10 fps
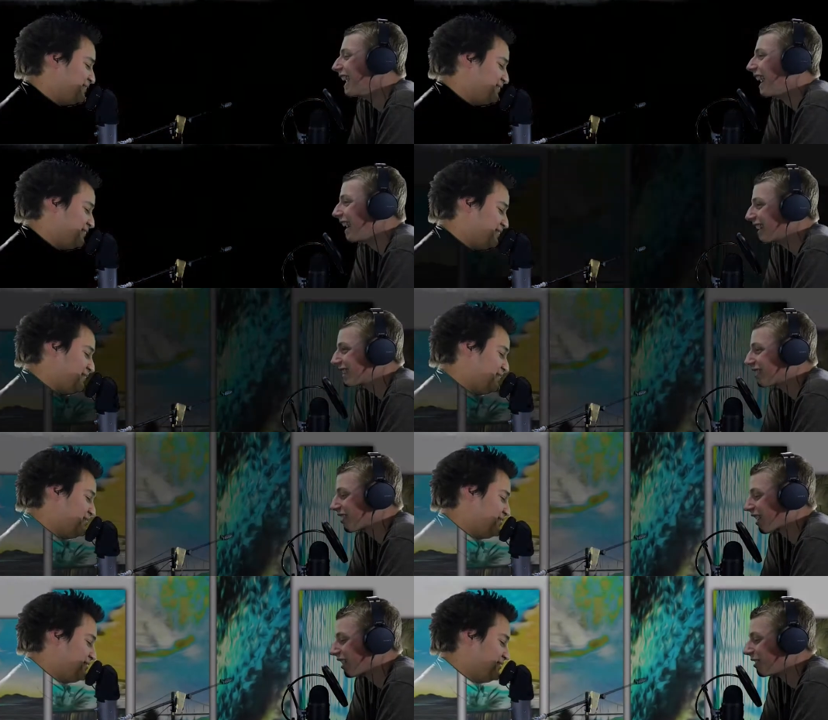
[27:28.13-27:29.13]
Speaker 1: I like the
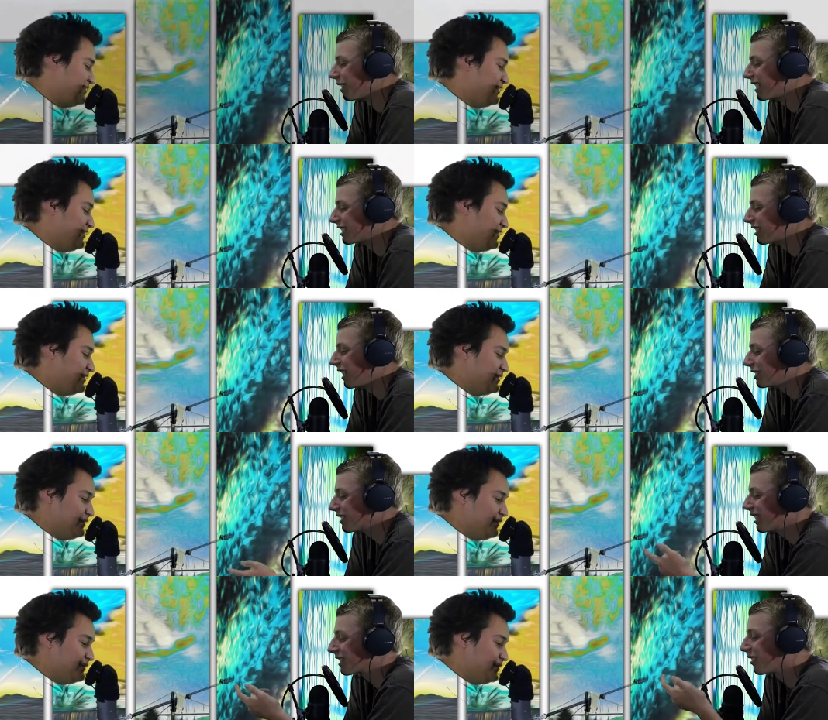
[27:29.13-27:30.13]
frog on the bicycle. I also
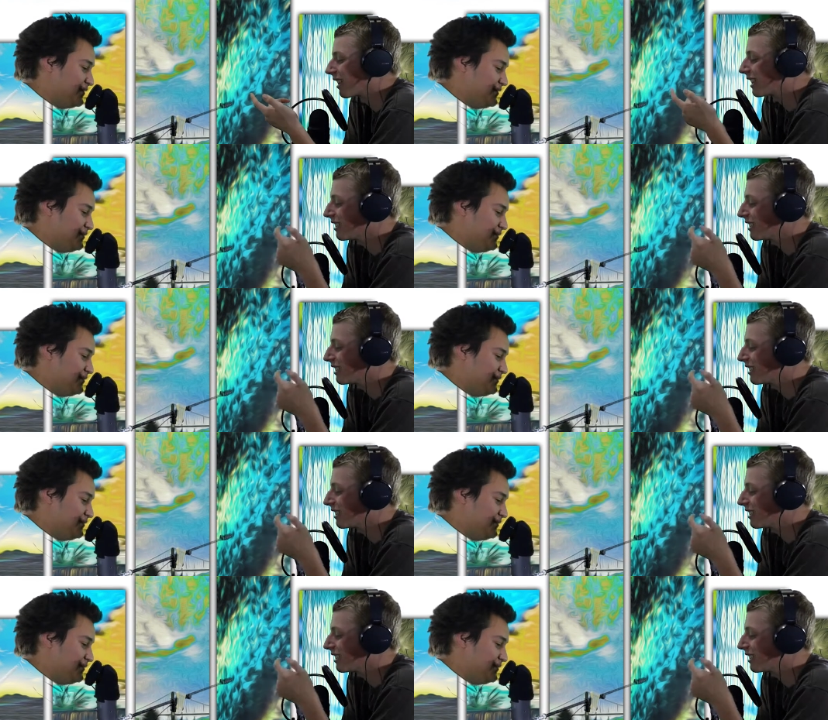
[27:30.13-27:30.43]
like the one I